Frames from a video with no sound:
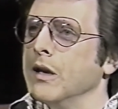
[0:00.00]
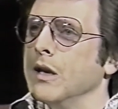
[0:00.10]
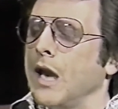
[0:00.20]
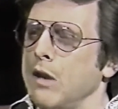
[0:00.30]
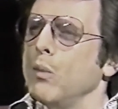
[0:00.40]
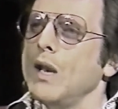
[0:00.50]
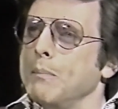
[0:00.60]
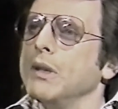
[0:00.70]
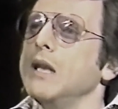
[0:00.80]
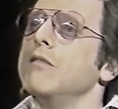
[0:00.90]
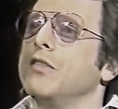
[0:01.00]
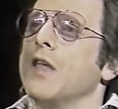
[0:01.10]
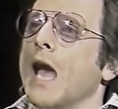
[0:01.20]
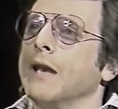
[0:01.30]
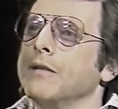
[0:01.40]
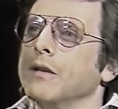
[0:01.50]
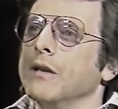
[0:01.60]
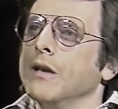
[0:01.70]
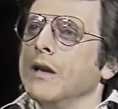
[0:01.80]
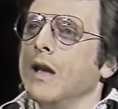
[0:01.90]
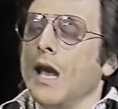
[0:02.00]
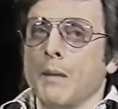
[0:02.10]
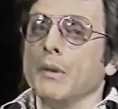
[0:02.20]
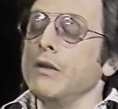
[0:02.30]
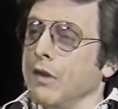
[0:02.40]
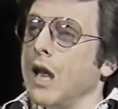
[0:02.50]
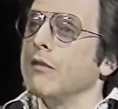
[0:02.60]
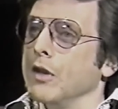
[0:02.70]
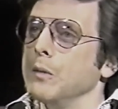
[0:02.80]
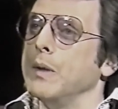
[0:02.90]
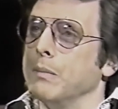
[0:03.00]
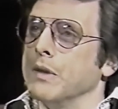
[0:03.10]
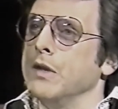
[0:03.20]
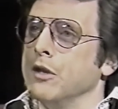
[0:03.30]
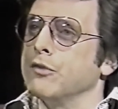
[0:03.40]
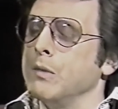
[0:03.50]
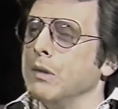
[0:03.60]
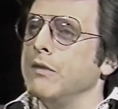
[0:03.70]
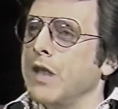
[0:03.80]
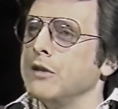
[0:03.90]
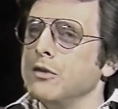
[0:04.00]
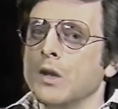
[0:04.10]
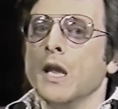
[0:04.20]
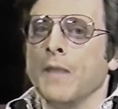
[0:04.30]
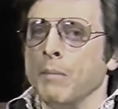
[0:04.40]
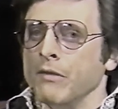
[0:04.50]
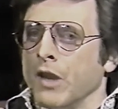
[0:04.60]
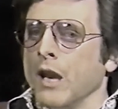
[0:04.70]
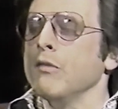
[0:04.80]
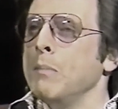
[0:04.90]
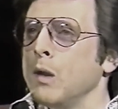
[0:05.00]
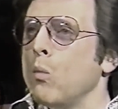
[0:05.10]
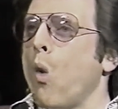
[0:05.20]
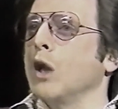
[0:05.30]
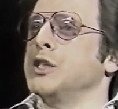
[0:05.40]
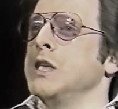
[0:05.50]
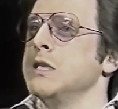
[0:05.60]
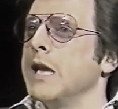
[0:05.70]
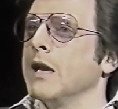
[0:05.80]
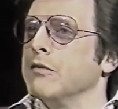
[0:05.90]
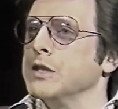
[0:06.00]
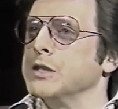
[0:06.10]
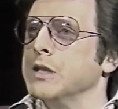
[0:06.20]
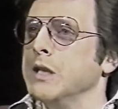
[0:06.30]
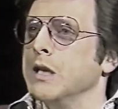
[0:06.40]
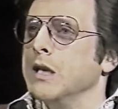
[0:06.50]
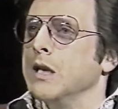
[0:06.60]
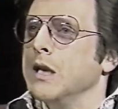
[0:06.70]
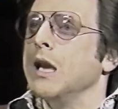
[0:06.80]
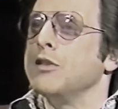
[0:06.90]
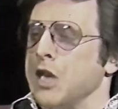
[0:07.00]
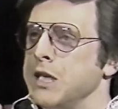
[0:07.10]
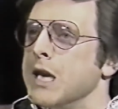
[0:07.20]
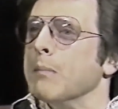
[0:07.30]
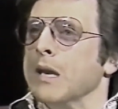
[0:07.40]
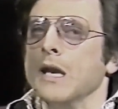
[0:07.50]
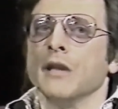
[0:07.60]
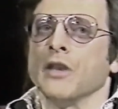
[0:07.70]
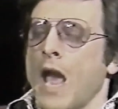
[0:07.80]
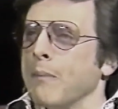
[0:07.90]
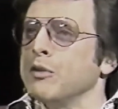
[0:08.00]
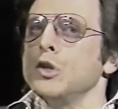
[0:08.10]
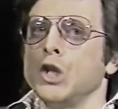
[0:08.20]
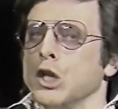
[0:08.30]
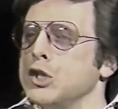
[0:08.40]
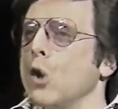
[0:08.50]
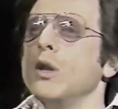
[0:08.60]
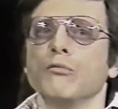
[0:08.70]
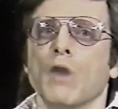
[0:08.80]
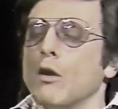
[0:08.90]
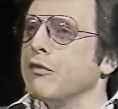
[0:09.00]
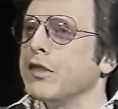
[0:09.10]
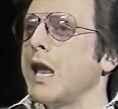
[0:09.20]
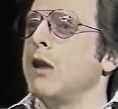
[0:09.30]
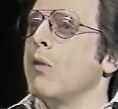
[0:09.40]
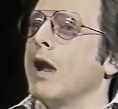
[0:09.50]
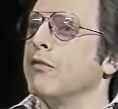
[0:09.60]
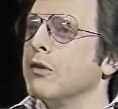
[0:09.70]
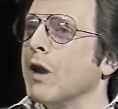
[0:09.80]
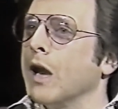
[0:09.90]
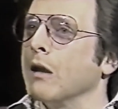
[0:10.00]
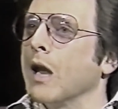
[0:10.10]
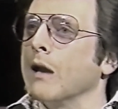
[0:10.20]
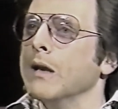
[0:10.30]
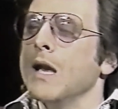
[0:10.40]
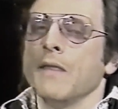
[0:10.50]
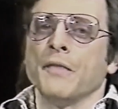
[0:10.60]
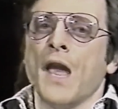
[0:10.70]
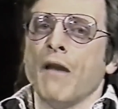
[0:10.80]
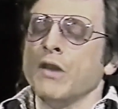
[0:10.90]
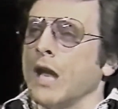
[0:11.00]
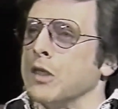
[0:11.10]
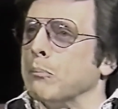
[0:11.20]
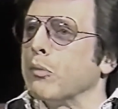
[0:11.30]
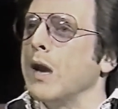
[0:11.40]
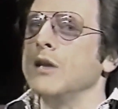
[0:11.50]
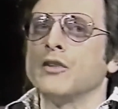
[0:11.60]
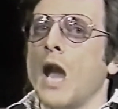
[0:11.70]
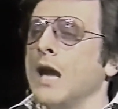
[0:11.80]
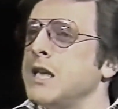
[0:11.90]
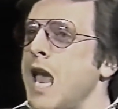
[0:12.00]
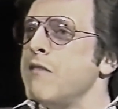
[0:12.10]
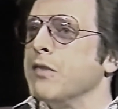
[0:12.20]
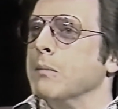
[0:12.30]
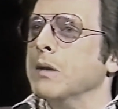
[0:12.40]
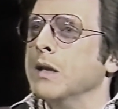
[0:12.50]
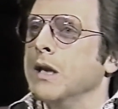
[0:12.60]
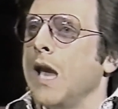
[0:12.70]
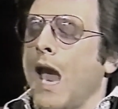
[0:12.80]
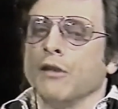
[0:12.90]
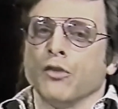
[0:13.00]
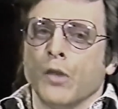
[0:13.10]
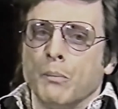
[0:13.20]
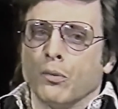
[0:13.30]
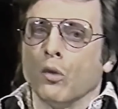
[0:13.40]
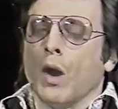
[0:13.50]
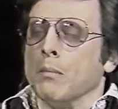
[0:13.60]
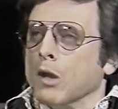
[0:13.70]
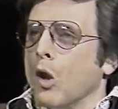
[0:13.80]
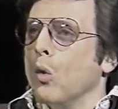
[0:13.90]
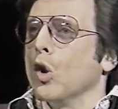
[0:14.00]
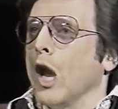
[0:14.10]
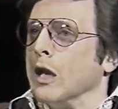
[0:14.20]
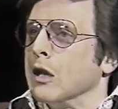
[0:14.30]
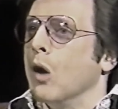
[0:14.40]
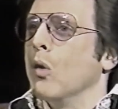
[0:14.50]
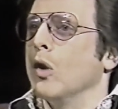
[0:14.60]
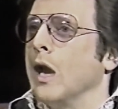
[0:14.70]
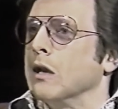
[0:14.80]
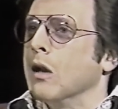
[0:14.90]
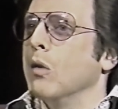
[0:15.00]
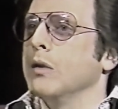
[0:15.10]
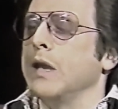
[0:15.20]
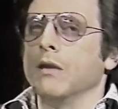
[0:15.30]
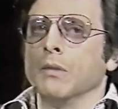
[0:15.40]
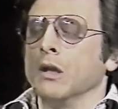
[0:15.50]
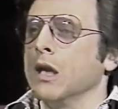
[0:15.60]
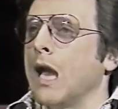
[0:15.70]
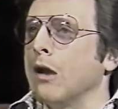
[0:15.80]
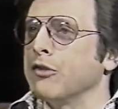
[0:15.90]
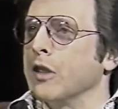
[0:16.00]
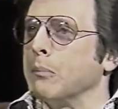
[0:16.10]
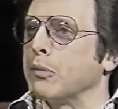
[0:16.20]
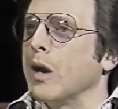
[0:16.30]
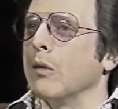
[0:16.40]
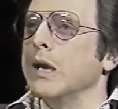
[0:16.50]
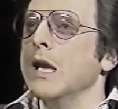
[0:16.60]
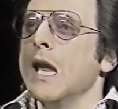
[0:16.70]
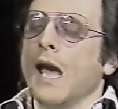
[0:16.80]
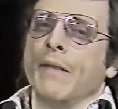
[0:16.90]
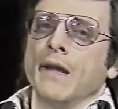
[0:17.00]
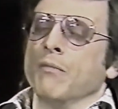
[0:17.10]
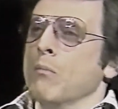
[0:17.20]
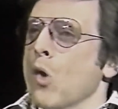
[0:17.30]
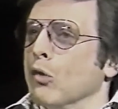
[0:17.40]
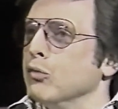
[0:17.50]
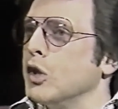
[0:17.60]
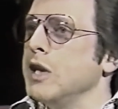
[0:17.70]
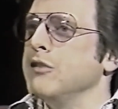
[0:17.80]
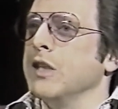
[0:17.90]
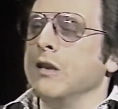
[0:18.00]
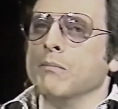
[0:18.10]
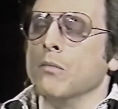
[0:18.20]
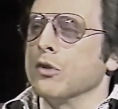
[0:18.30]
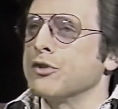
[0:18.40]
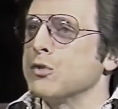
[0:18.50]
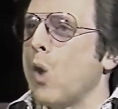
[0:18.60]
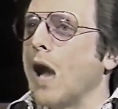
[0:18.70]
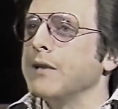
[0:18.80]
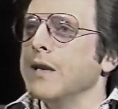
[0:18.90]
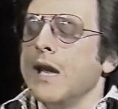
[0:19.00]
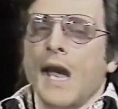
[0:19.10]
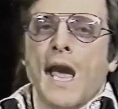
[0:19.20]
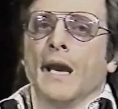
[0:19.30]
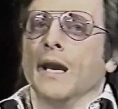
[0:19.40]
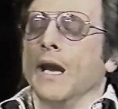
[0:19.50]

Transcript: Now, he really believed that. And I believe a lot of other people in the industry believe that, too. They believe that everybody watching television is an absolute cadoti right the hayrack, for crying out loud, that they haven't got the brains God gave them. And so they program lower and lower and lower, and they give them the Little House on the Prairie, and they give them more Rookies, and they give them more SWAT, and